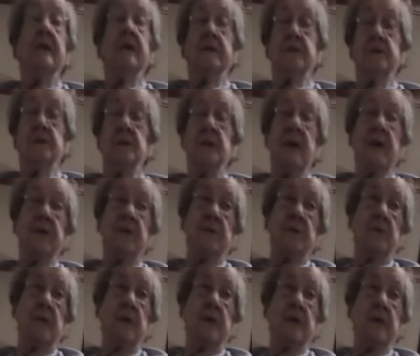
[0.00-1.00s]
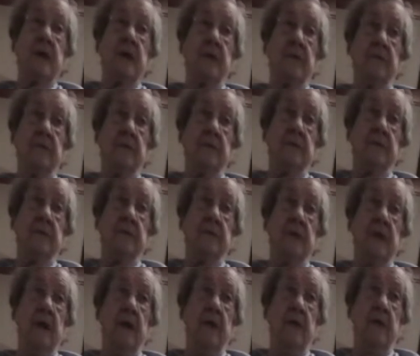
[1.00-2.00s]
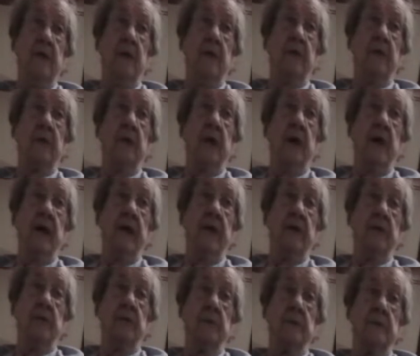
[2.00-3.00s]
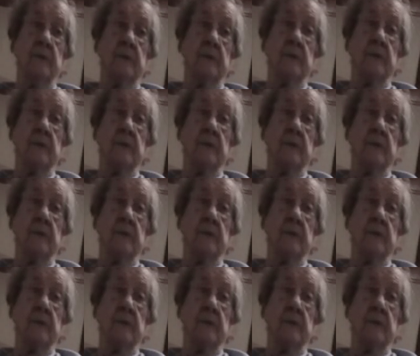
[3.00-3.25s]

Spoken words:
So you had to watch how hot the iron was.